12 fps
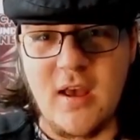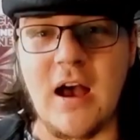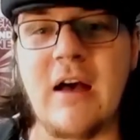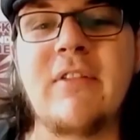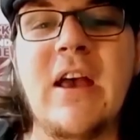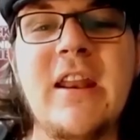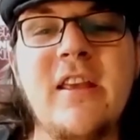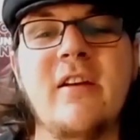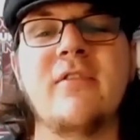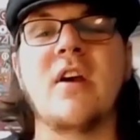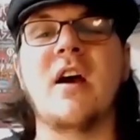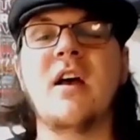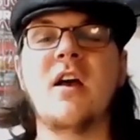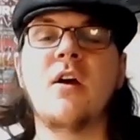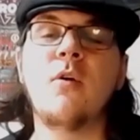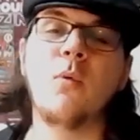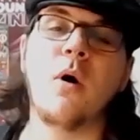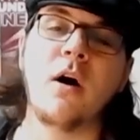have any of you
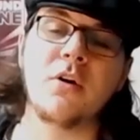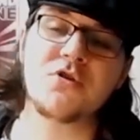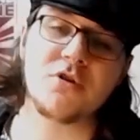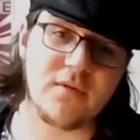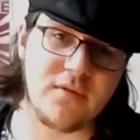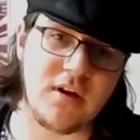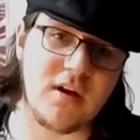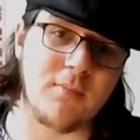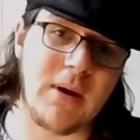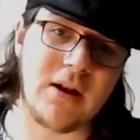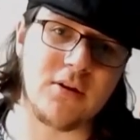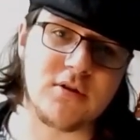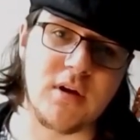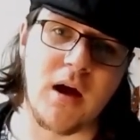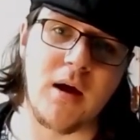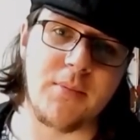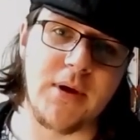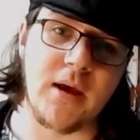watched the
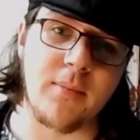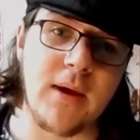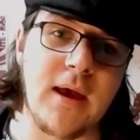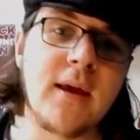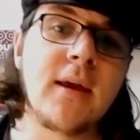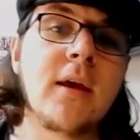Battlestar Baby